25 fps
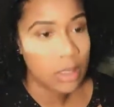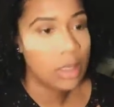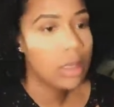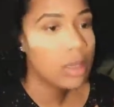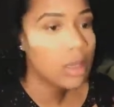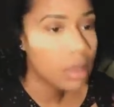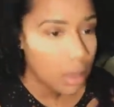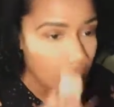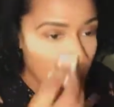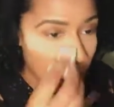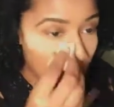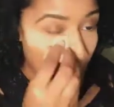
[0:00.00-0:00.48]

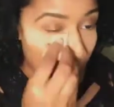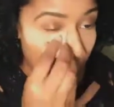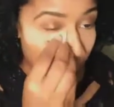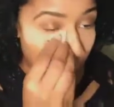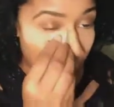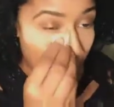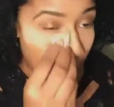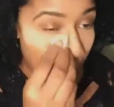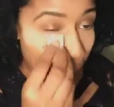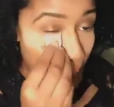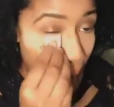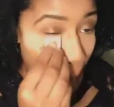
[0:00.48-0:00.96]
I'm
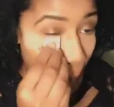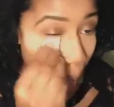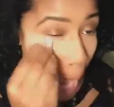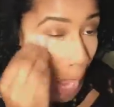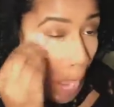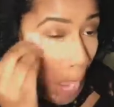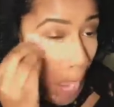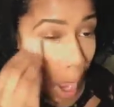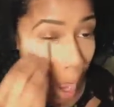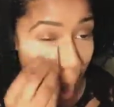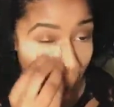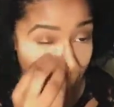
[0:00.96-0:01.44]

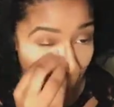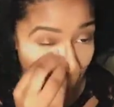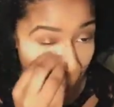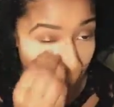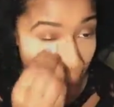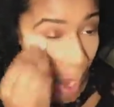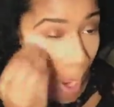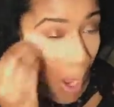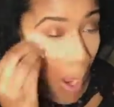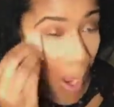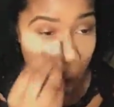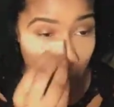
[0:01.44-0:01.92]
not too
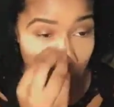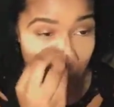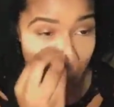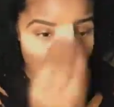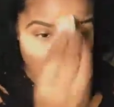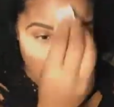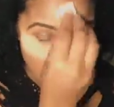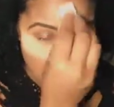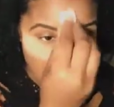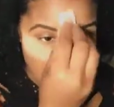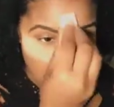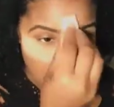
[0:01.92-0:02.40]
particular
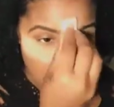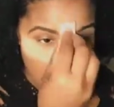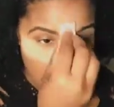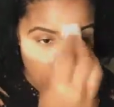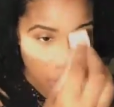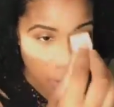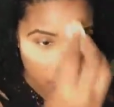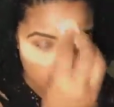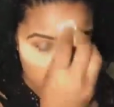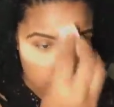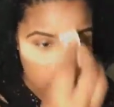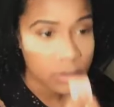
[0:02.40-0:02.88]
about it,
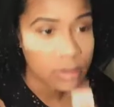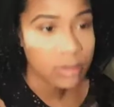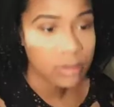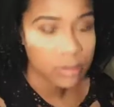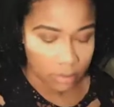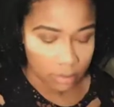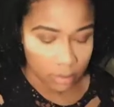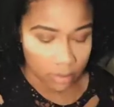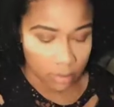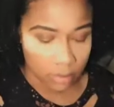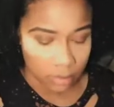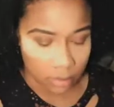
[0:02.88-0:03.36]
but I
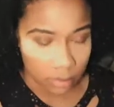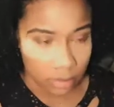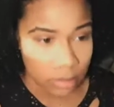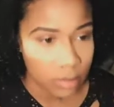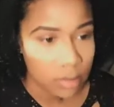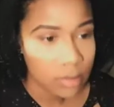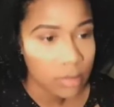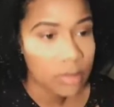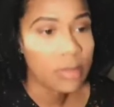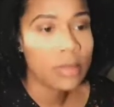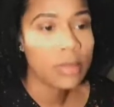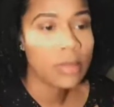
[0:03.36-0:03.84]
do
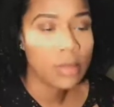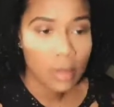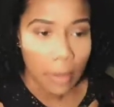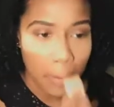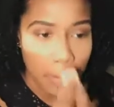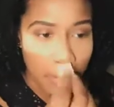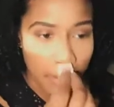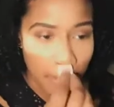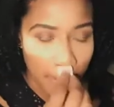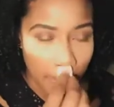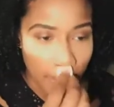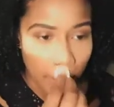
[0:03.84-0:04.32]
like
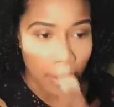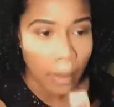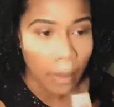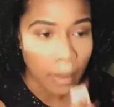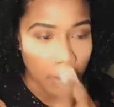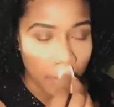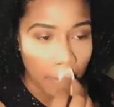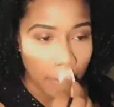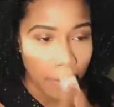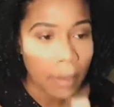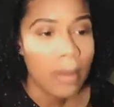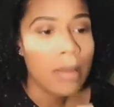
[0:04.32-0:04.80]

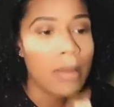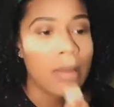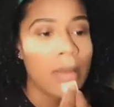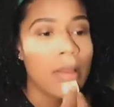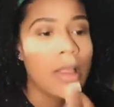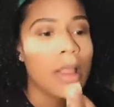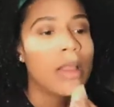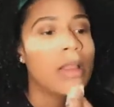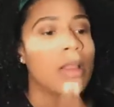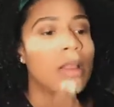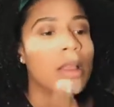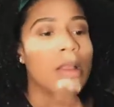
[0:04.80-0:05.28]
coverage
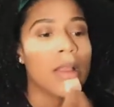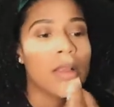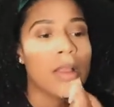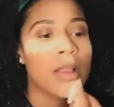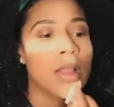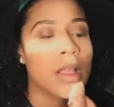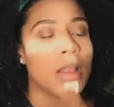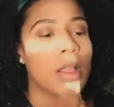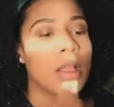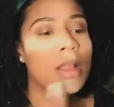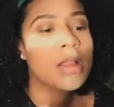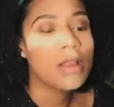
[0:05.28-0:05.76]
underneath my
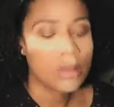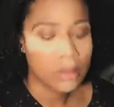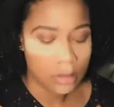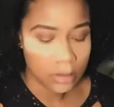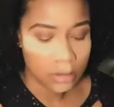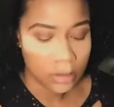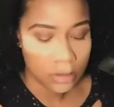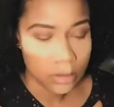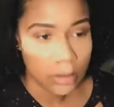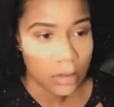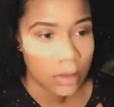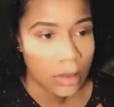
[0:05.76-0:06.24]
eye,
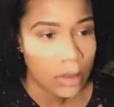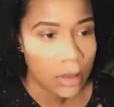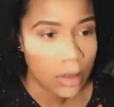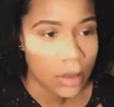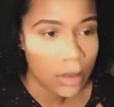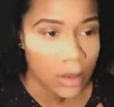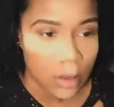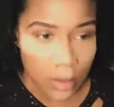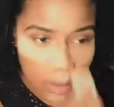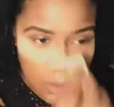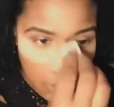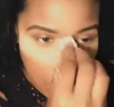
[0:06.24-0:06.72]
because I
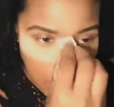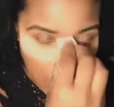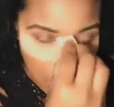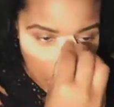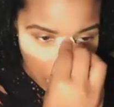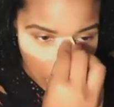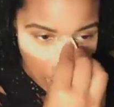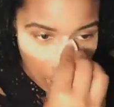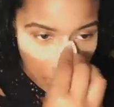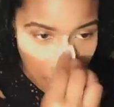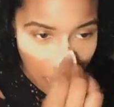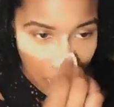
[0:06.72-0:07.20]
feel like
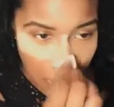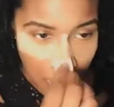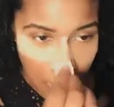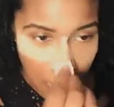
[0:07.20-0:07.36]
I